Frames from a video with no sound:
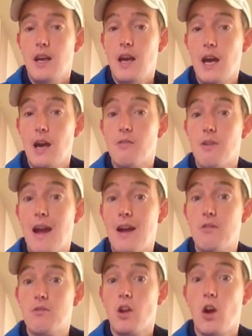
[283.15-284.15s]

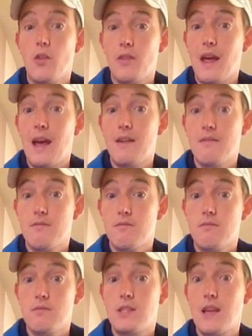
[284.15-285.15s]
around on that
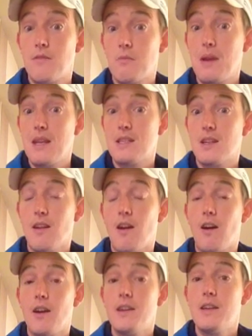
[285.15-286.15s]
7 metre
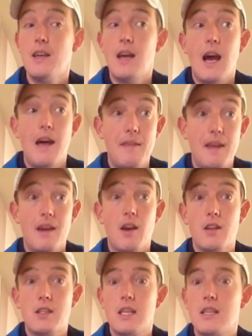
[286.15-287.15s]
line, and then
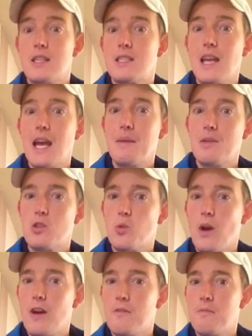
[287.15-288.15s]
I did the same at
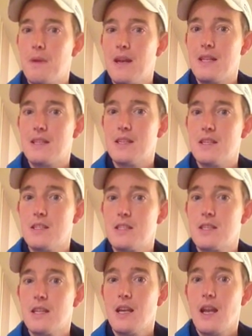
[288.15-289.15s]
12
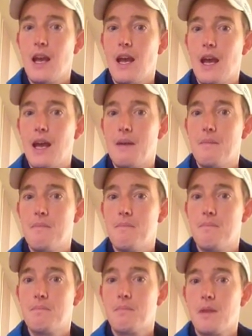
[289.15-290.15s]
metres.
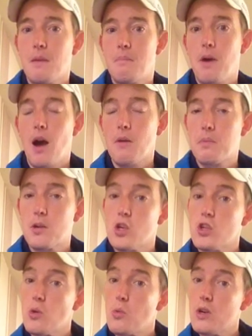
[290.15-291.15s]
But
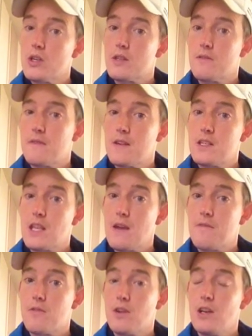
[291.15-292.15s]
because I wanted to fish there
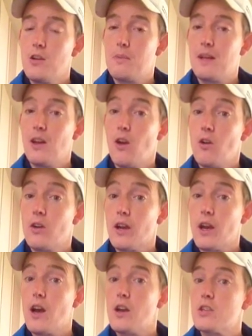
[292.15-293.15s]
for a little bit longer,
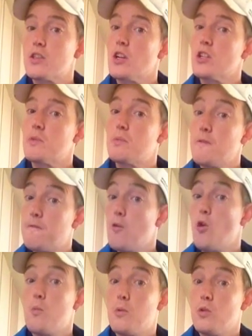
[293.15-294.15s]
I decided to put
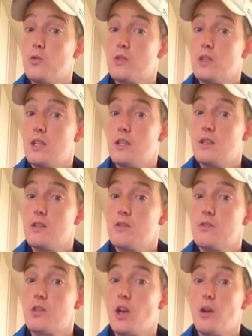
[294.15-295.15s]
4 balls in.
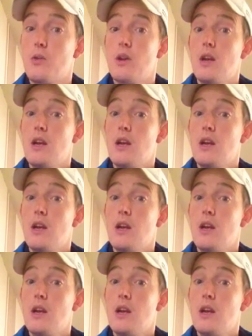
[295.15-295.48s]
So